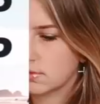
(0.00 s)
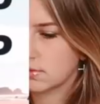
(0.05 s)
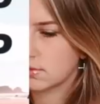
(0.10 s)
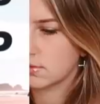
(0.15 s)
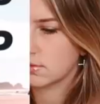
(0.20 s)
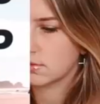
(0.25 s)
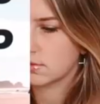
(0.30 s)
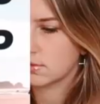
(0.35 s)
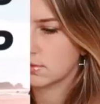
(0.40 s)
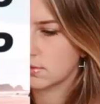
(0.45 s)

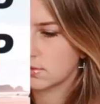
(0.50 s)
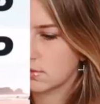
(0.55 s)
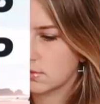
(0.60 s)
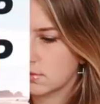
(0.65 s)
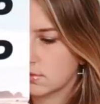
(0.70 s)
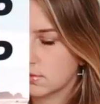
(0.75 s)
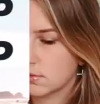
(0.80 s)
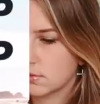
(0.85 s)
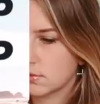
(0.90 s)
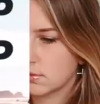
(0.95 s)

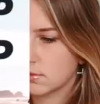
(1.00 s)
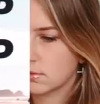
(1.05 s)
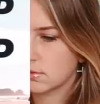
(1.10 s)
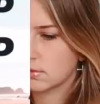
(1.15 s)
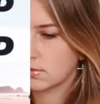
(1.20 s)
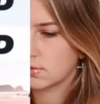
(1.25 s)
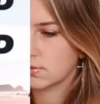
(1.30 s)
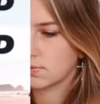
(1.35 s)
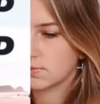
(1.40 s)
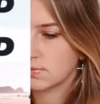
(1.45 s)

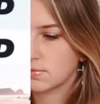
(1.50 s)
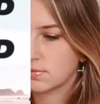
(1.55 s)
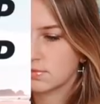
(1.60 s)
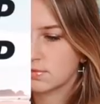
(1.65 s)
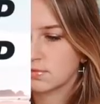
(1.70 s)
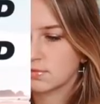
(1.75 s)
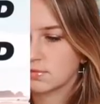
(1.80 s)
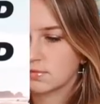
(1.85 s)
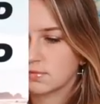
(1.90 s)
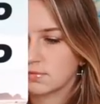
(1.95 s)

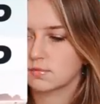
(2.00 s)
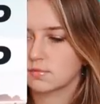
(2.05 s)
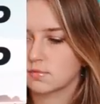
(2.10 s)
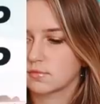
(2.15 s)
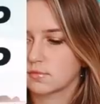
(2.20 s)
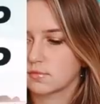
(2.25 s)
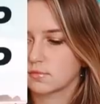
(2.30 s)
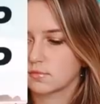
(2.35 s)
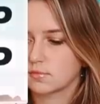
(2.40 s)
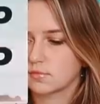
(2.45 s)

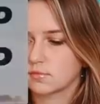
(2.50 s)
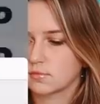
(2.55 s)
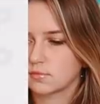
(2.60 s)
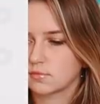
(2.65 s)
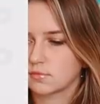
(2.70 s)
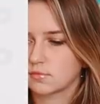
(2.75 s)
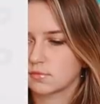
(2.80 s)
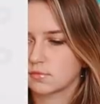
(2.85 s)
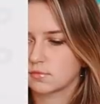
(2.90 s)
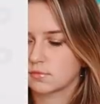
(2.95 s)

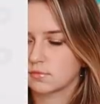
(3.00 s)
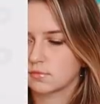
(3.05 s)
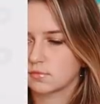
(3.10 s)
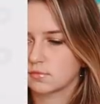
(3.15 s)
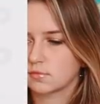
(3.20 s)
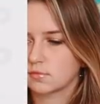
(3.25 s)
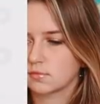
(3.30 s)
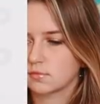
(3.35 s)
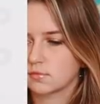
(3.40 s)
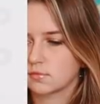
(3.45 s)

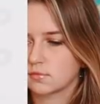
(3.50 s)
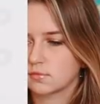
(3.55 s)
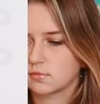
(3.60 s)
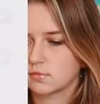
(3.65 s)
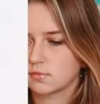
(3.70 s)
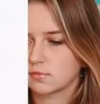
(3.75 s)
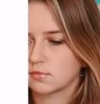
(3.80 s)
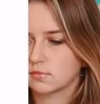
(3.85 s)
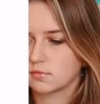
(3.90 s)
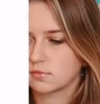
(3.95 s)

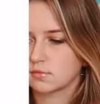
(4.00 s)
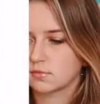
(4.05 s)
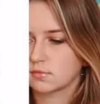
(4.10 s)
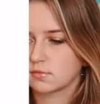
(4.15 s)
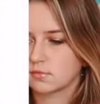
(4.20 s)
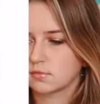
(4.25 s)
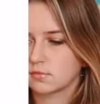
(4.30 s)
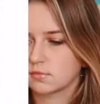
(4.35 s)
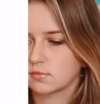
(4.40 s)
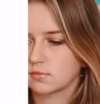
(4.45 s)

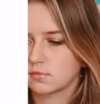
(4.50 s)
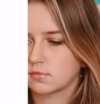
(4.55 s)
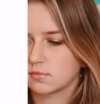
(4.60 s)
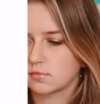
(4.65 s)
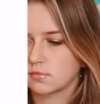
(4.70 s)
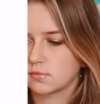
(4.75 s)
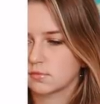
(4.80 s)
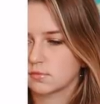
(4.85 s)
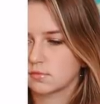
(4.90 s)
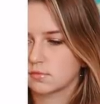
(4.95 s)

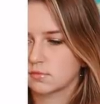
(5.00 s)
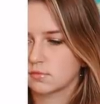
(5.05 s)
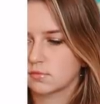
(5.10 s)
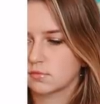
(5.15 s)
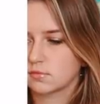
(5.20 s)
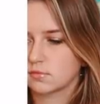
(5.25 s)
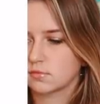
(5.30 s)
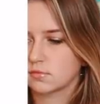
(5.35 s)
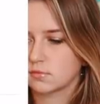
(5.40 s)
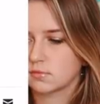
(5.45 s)

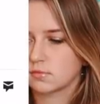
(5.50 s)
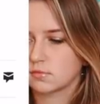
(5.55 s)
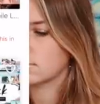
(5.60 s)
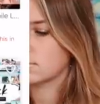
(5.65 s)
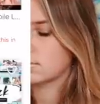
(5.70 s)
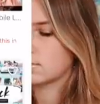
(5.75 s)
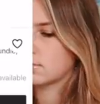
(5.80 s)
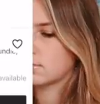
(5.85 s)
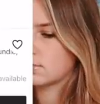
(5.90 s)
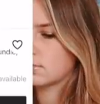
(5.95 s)

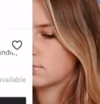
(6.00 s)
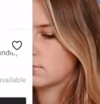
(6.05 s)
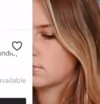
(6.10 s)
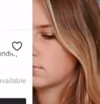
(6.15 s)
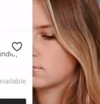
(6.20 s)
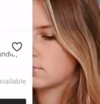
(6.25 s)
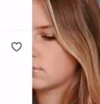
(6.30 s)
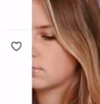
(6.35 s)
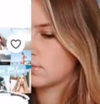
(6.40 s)
(silent)